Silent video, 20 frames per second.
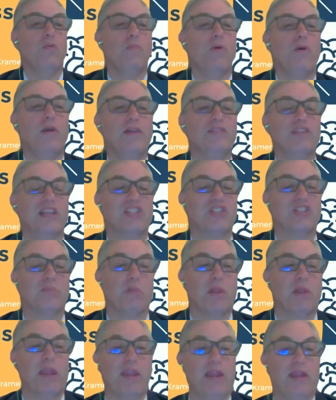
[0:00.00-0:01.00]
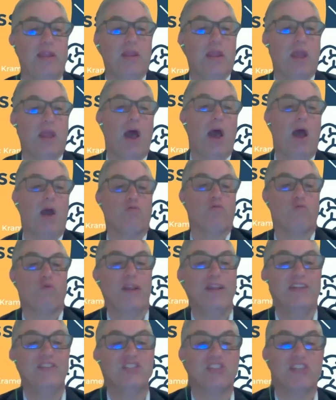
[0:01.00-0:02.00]
you please explain
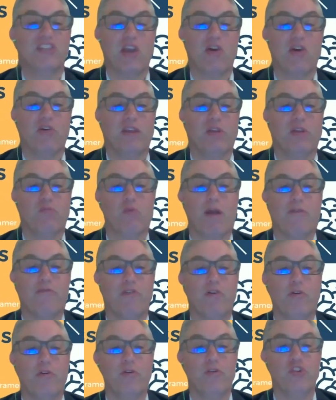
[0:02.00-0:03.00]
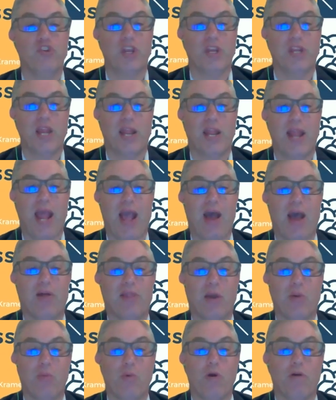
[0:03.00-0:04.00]
reskilling revolution and how
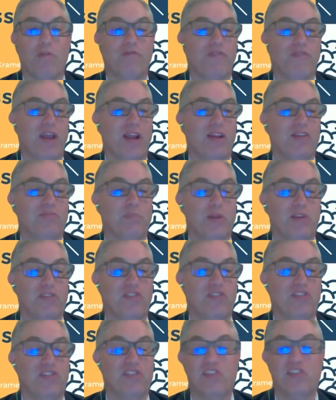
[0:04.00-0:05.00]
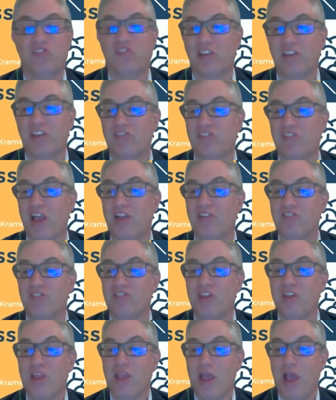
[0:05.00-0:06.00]
that will affect businesses'
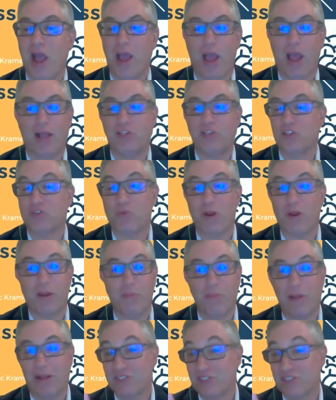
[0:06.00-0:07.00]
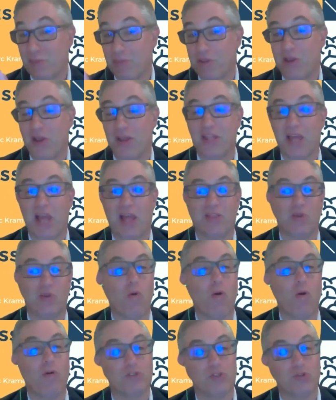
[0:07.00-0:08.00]
success? I just read about something like that in the
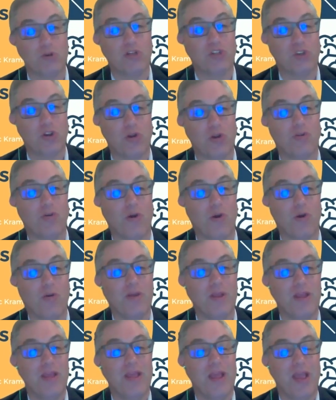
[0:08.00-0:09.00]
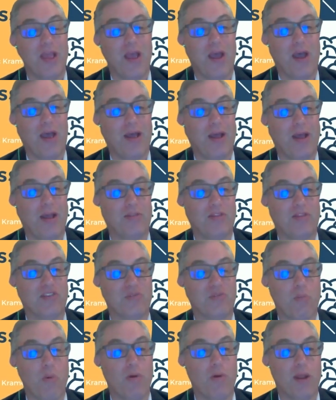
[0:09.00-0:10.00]
Wall Street Journal
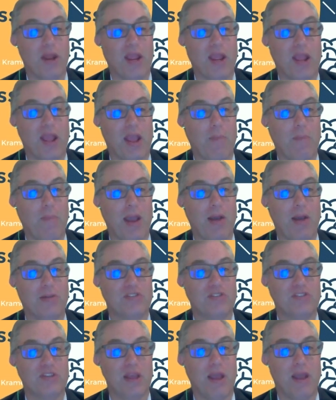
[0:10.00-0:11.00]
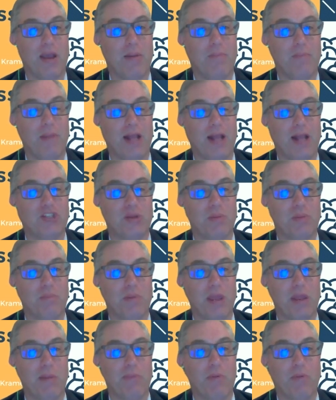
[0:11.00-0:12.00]
this morning about matching
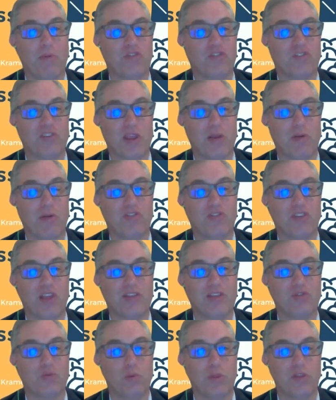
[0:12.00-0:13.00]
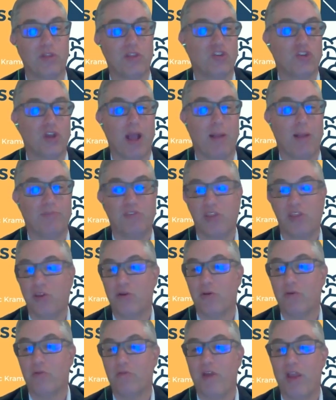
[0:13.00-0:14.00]
people's skill sets with the jobs that
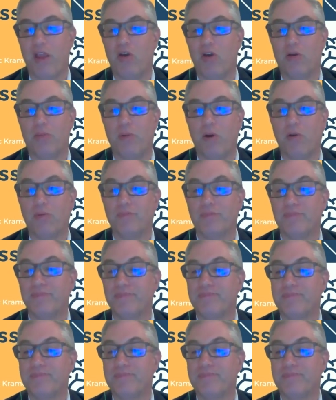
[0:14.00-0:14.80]
are available.